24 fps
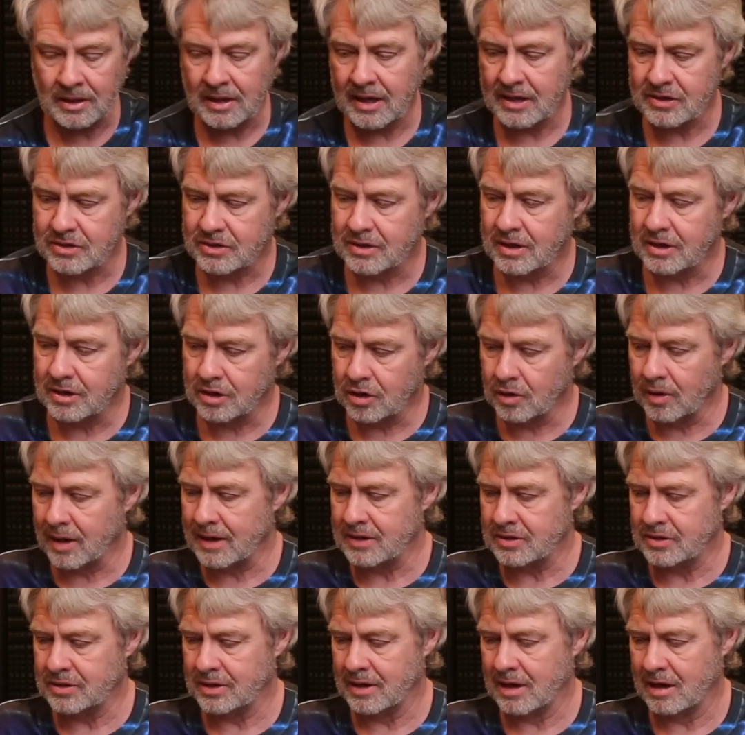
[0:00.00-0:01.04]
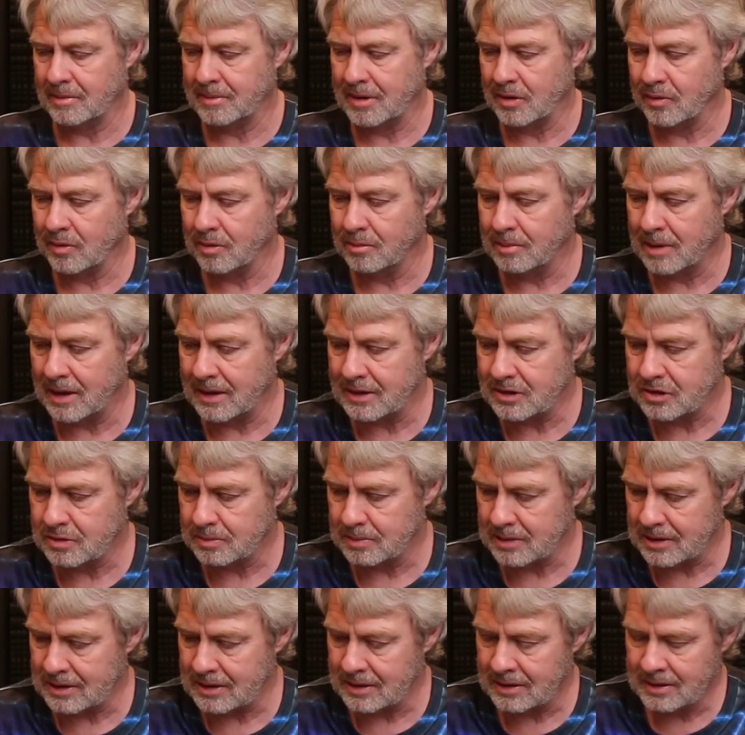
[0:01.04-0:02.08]
has done a great job. It reminds
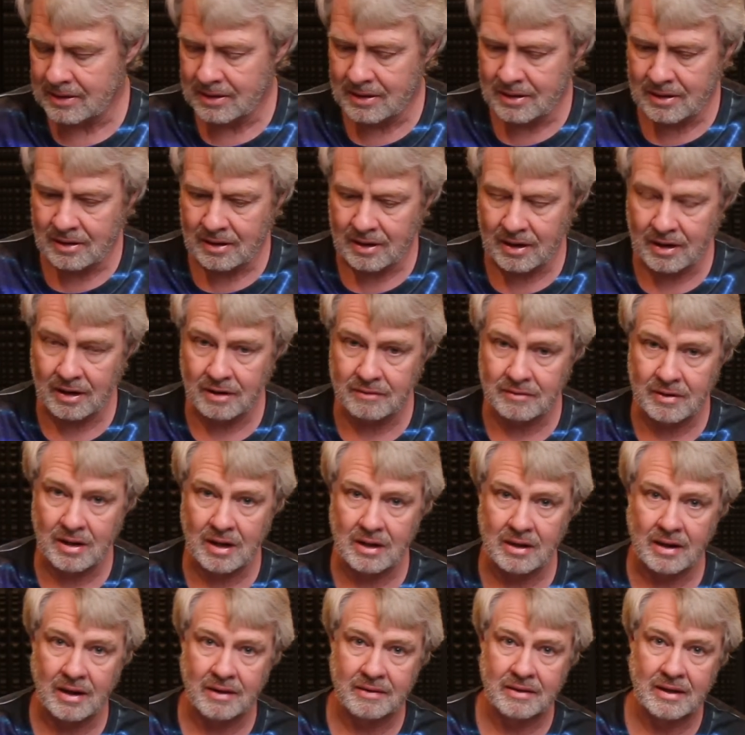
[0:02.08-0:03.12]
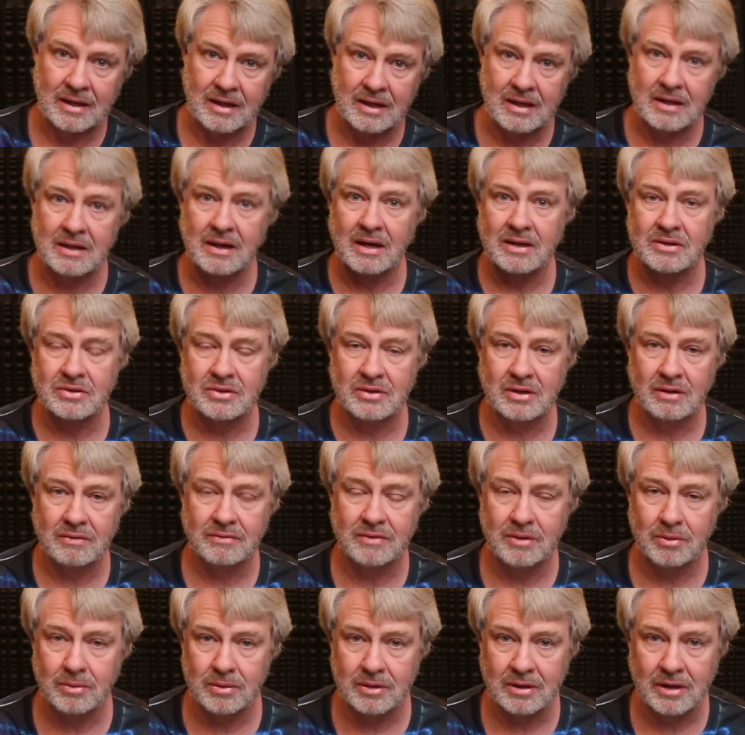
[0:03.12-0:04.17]
me of a lot of the ELAC stuff
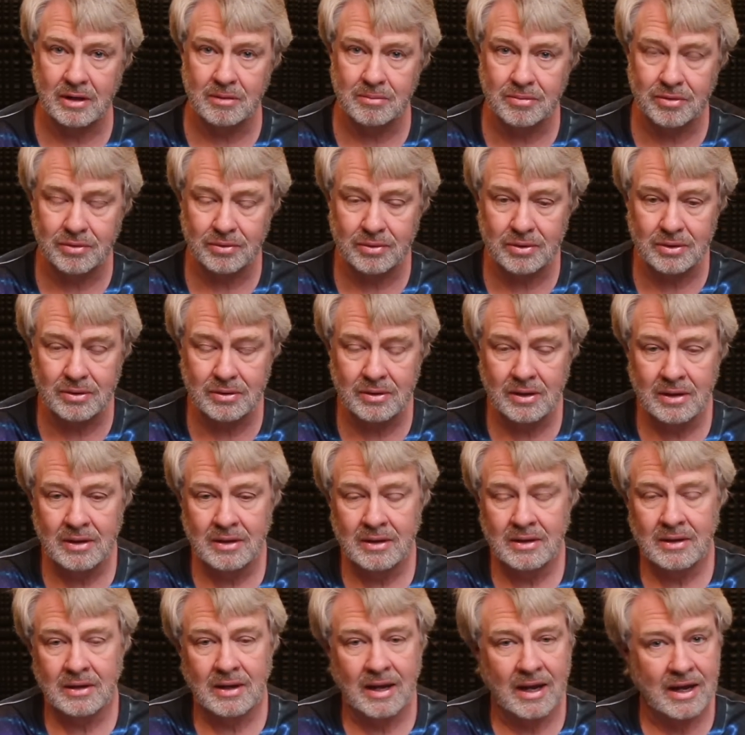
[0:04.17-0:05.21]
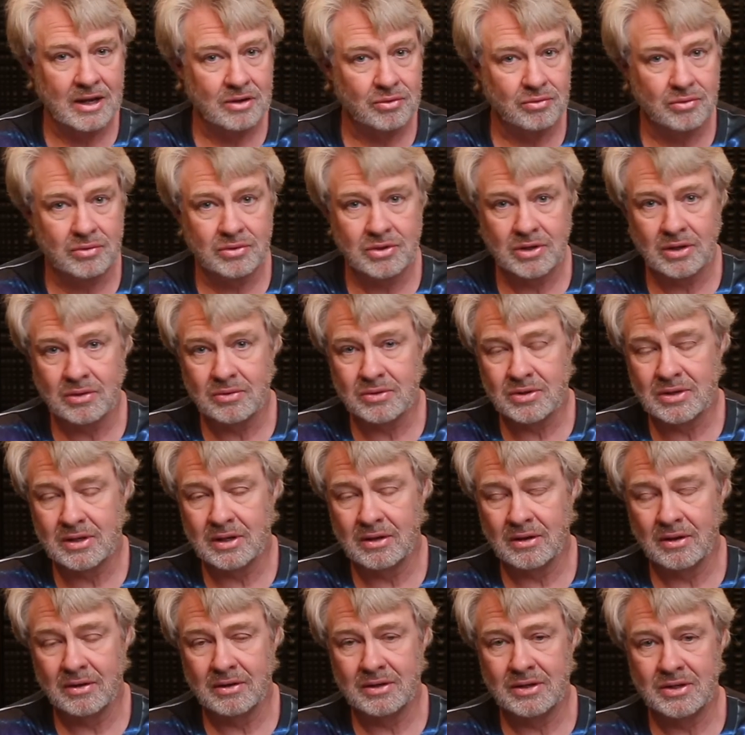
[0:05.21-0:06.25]
that would come through. Andrew Jones did
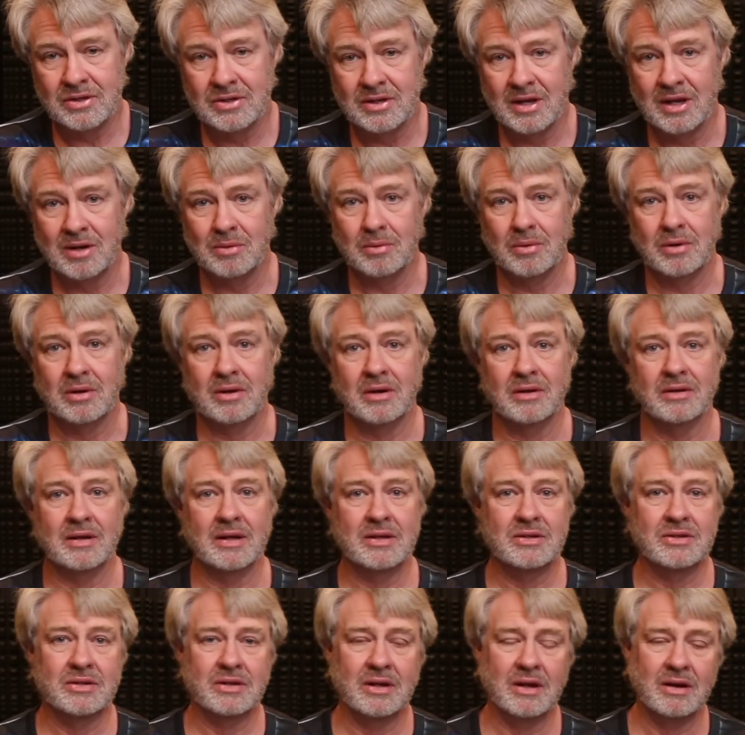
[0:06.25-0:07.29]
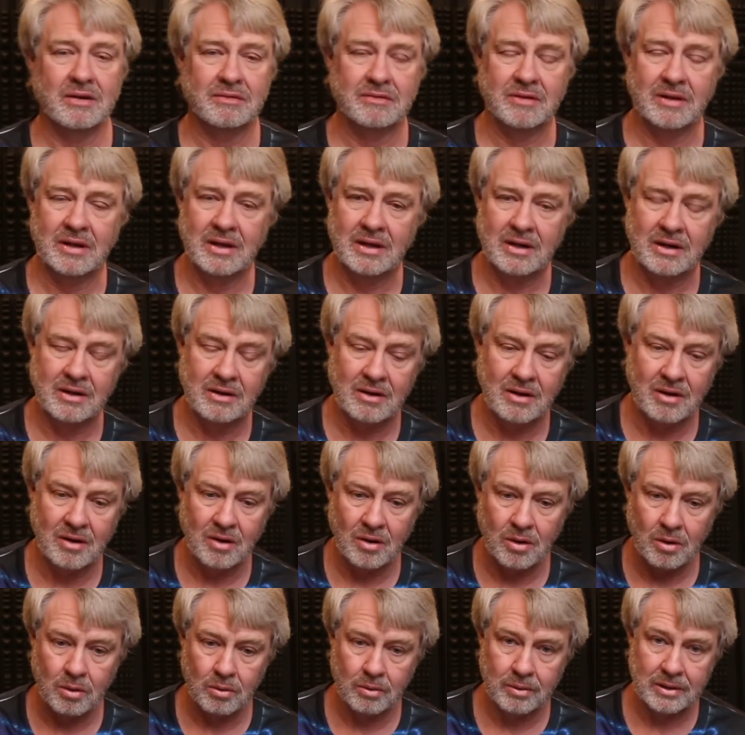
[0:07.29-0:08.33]
all the design work on that stuff, and it
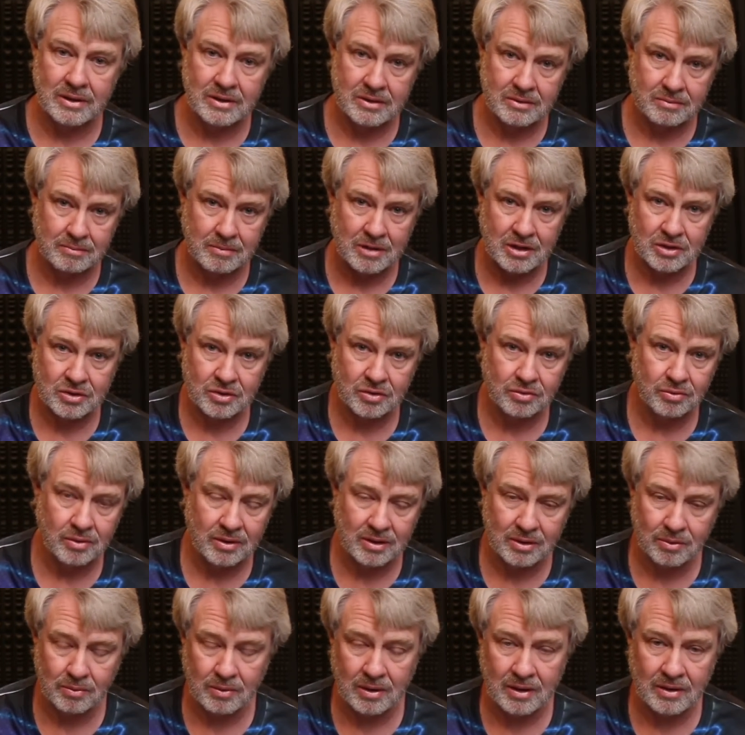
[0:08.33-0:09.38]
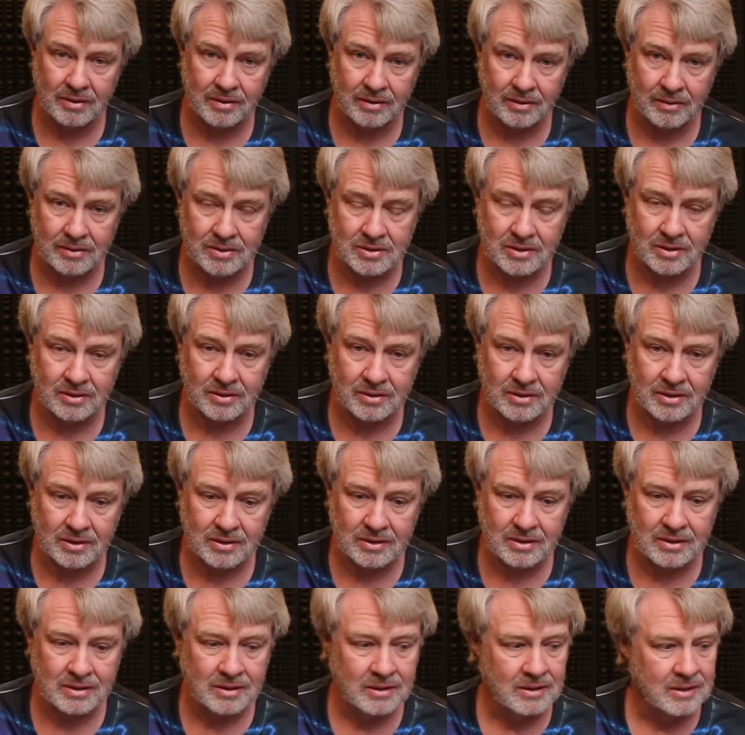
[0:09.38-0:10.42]
always measured really well. It always looked
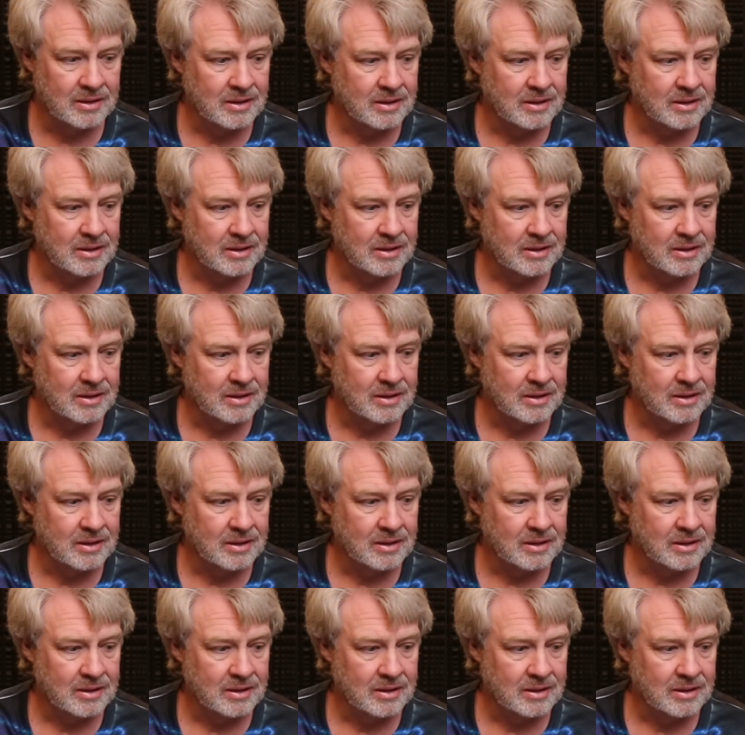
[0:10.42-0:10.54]
good.